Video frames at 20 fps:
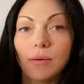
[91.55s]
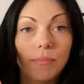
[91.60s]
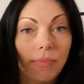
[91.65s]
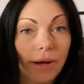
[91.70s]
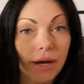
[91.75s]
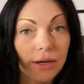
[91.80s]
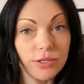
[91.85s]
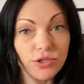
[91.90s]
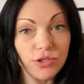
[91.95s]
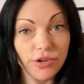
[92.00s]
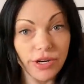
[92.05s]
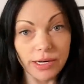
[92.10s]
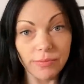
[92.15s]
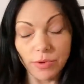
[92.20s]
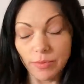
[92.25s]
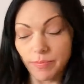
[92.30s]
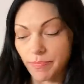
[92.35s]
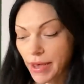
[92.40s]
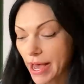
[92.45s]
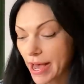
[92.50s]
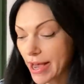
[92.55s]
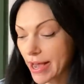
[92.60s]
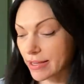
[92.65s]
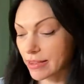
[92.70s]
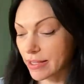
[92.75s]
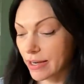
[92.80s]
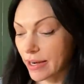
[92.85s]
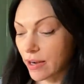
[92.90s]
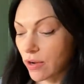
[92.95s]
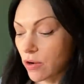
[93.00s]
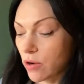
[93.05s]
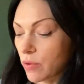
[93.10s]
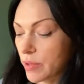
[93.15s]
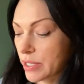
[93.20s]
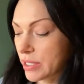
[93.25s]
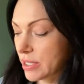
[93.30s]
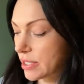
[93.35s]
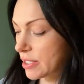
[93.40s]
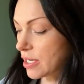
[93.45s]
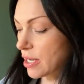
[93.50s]
biodegradable bag that I
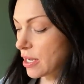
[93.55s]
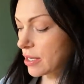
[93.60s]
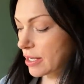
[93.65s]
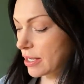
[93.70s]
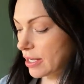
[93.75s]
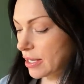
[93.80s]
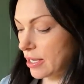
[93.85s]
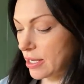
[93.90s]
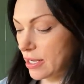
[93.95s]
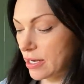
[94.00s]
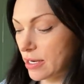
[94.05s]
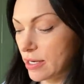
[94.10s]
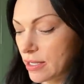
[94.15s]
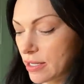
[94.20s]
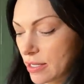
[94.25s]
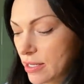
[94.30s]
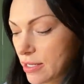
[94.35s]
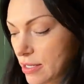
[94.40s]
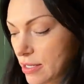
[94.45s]
always tuck in